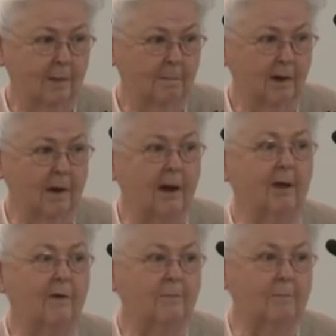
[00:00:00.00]
But
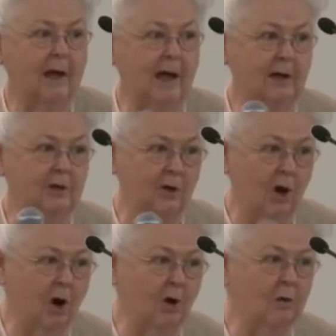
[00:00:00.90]
my
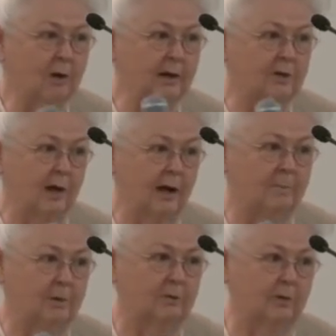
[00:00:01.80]
earthly
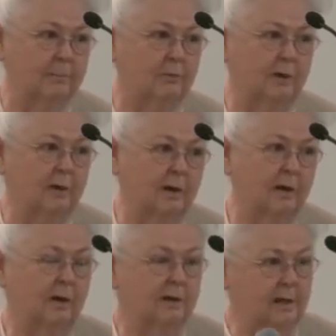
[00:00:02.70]
job description
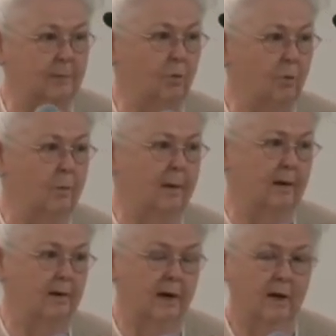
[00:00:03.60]
is I'm a
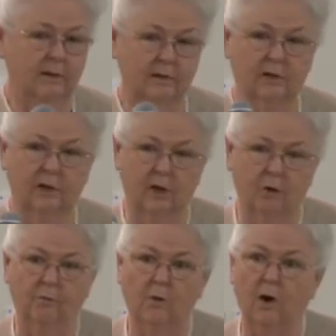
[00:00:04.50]
woman. This could
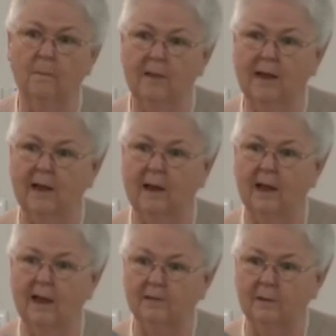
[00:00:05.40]
go for a man.
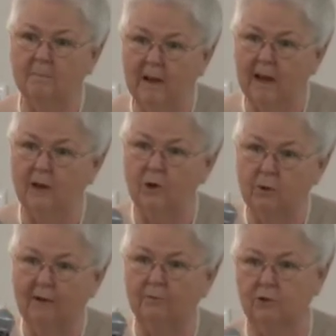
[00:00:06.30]
As a man,
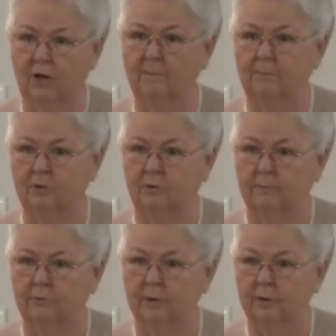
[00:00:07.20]
you have a job
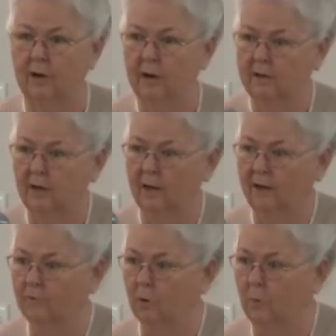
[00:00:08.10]
description to
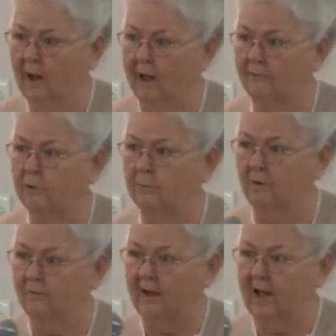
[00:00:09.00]
love your wife, to
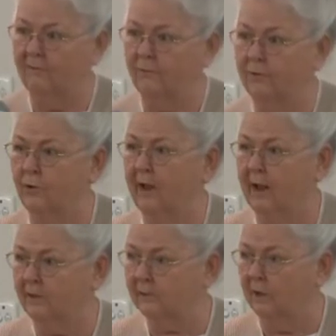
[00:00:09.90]
provide for your
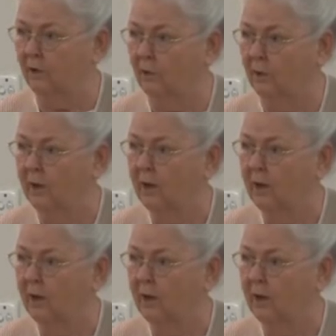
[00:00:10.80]
household.